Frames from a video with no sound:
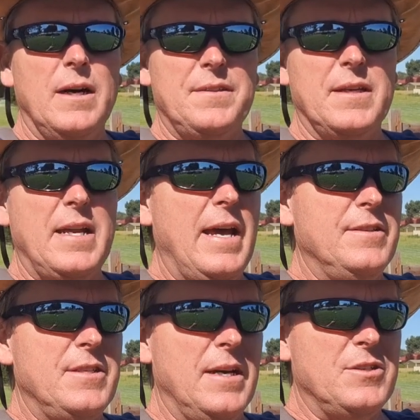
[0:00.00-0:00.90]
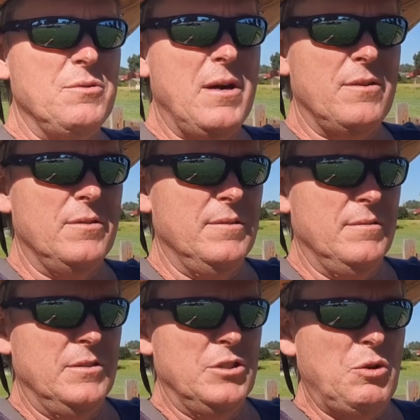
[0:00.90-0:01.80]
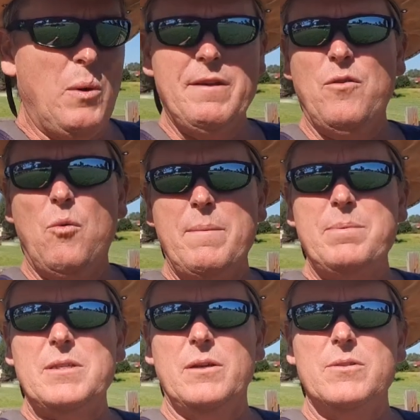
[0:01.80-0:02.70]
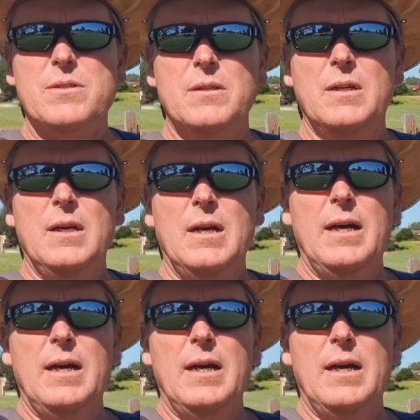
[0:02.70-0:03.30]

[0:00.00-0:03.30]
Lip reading: I think it had 224 episodes.